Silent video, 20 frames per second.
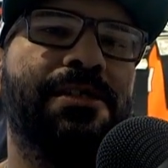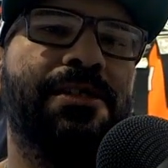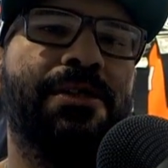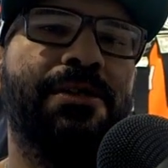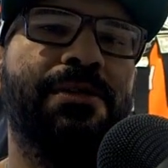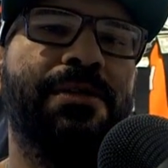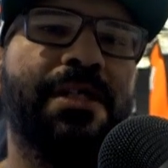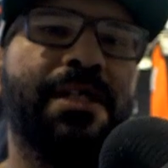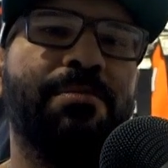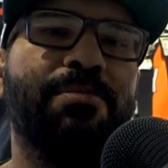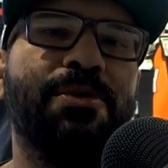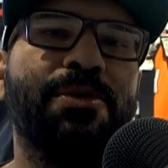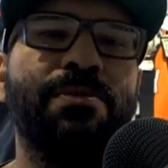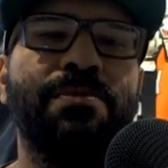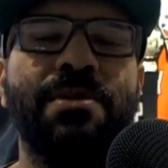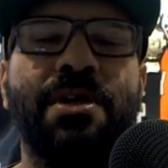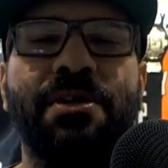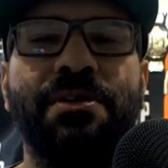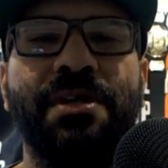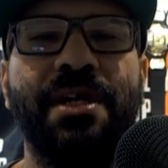he
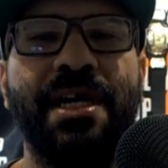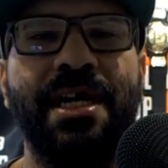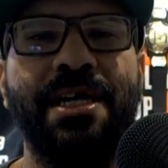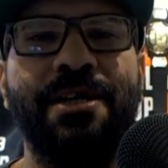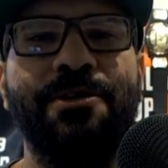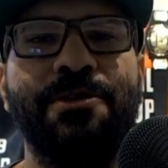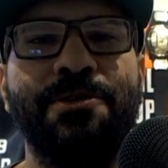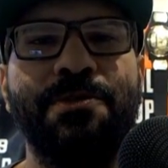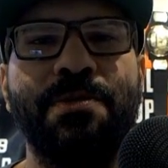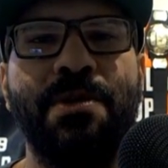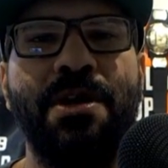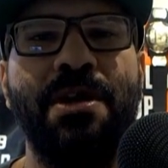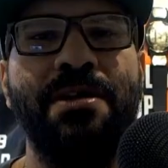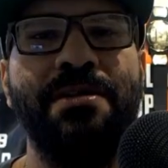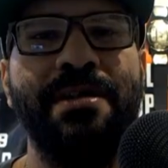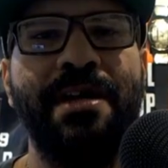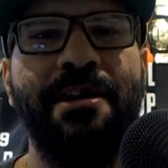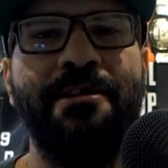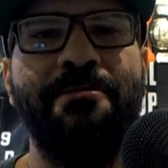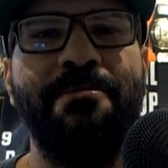proved all the haters
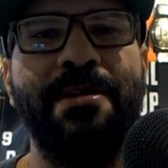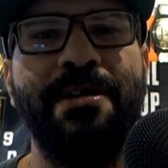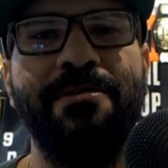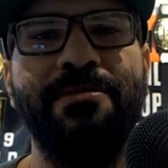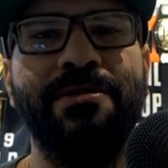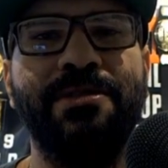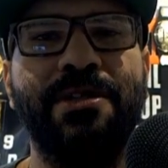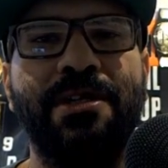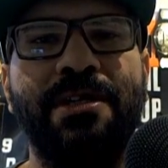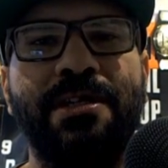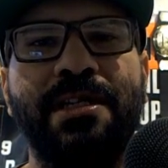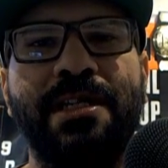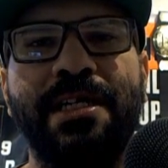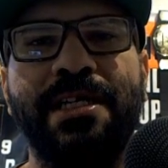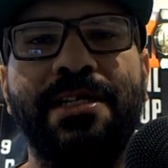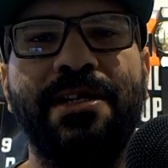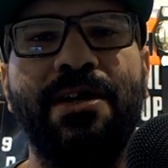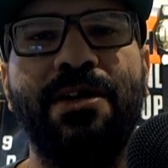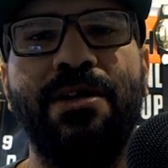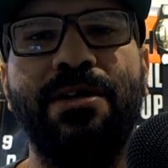wrong. Everybody was all
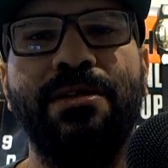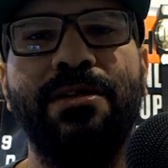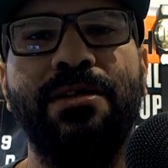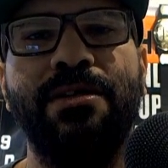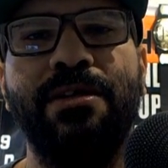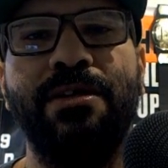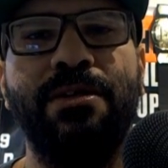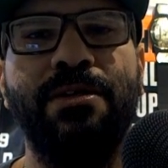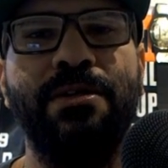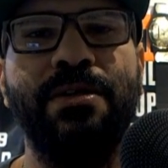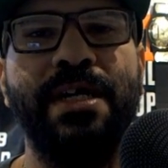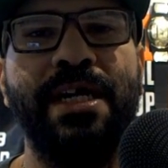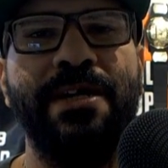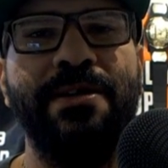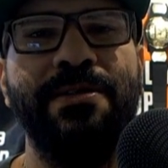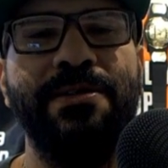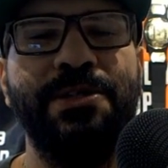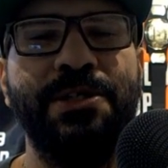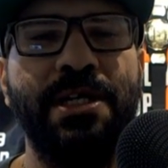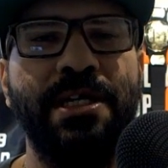like, oh,
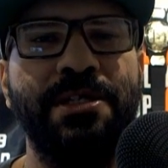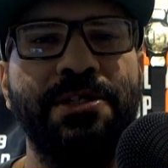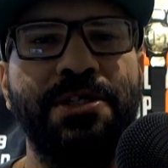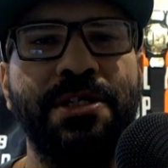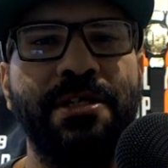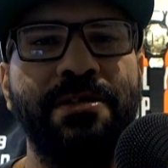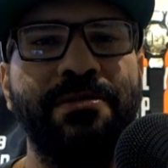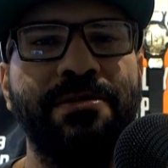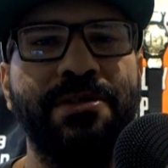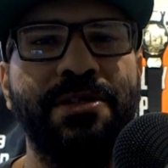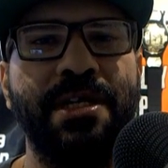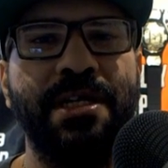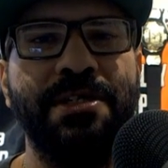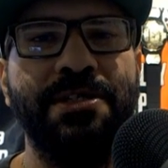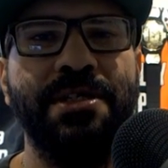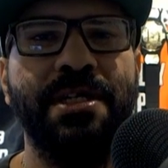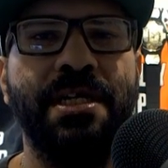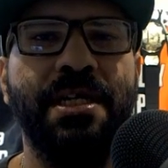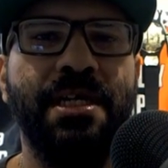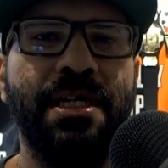Aaron Judge.
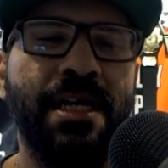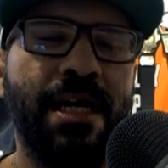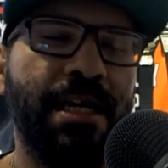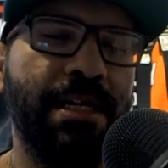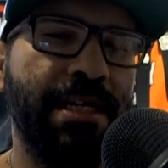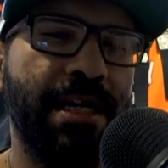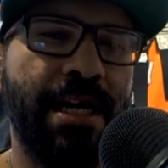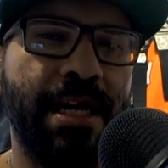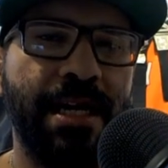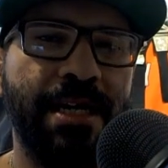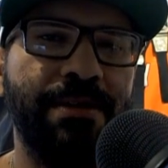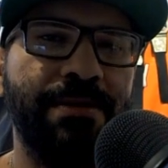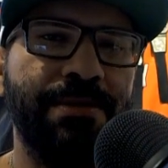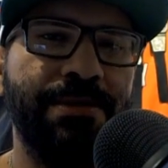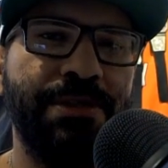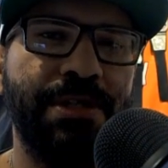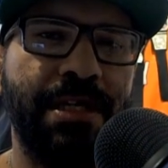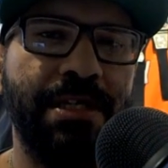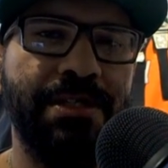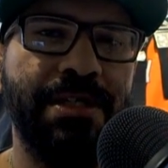And yeah, Aaron
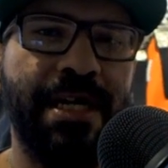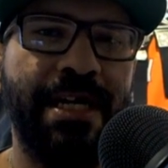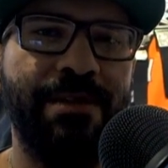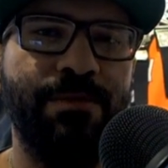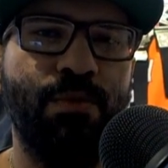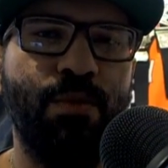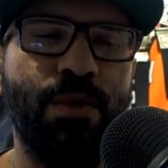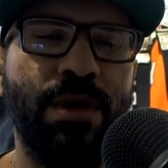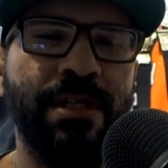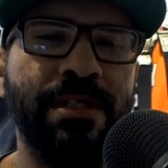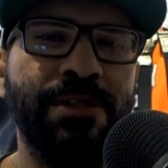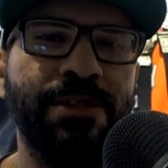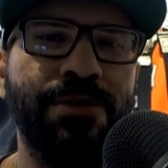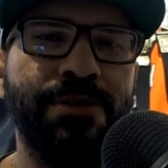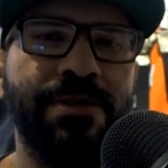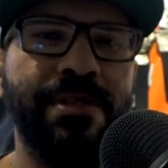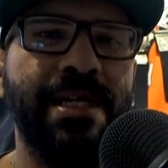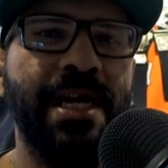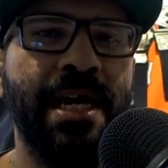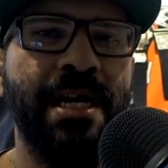Judge had 1
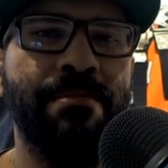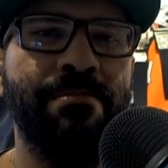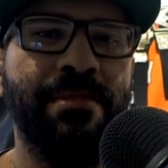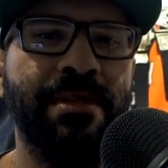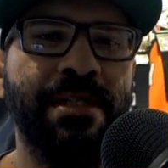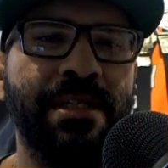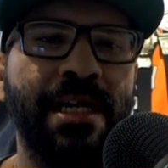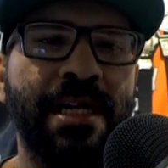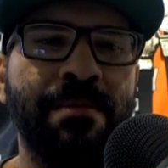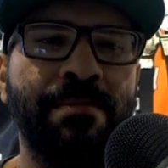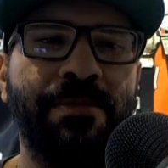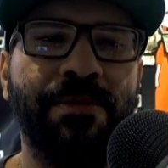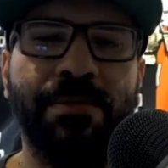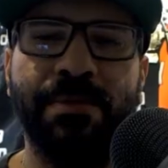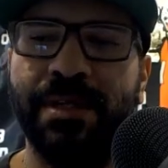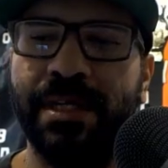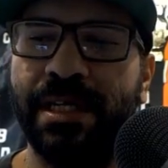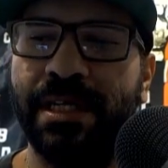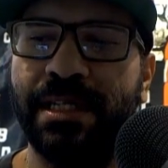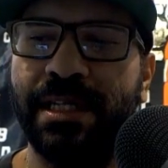good game in game
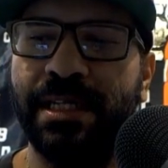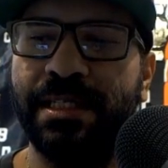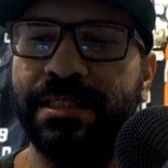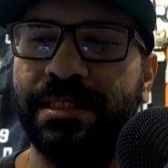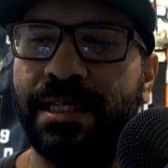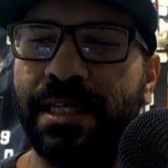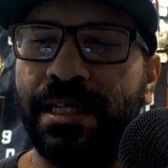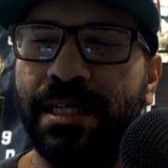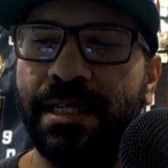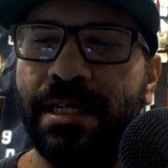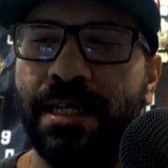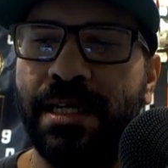3, and that's it.